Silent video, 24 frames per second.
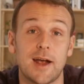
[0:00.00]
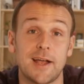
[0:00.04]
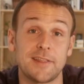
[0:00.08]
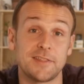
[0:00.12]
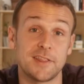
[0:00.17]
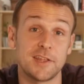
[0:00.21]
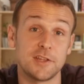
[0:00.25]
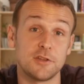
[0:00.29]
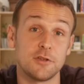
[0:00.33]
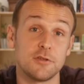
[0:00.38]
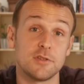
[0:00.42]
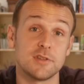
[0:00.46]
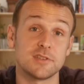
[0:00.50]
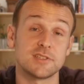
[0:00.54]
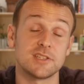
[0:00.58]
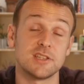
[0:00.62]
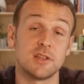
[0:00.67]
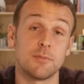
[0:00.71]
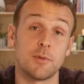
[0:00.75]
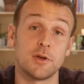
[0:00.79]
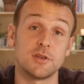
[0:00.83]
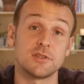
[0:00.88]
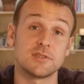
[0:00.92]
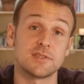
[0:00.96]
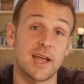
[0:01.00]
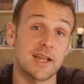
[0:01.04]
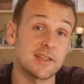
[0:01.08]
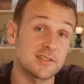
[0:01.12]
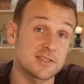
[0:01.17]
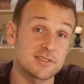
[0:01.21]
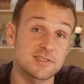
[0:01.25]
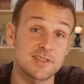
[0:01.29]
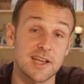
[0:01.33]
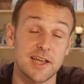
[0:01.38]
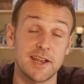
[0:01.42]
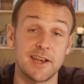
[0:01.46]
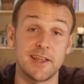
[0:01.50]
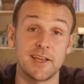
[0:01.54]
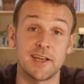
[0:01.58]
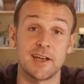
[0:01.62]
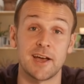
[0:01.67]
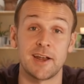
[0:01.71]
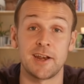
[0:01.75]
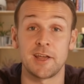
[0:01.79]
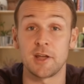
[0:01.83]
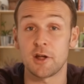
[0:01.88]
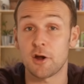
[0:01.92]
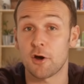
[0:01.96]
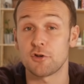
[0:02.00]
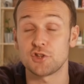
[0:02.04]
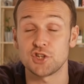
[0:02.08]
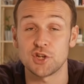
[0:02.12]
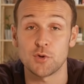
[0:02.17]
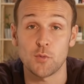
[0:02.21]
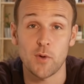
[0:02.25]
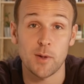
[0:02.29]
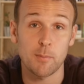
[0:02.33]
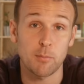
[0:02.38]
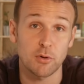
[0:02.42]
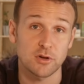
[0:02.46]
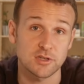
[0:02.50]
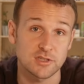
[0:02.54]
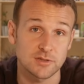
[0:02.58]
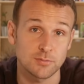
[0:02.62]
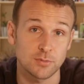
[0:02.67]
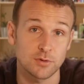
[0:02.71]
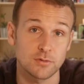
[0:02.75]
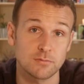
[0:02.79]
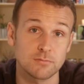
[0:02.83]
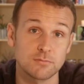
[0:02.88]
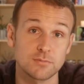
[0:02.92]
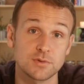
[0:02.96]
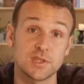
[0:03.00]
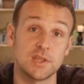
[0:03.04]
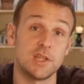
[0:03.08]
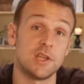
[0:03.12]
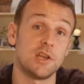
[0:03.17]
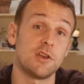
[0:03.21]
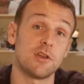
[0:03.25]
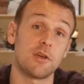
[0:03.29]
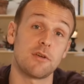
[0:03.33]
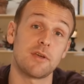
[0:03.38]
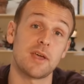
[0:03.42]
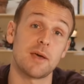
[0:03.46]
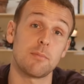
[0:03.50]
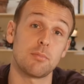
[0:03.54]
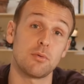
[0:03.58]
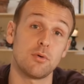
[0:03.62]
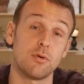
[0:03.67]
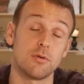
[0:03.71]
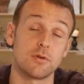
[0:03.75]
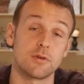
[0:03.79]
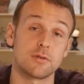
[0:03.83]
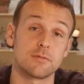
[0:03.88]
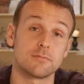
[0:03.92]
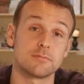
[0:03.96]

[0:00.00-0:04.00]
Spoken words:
and they do this in the most entertaining and encouraging way possible so that you don't get bored.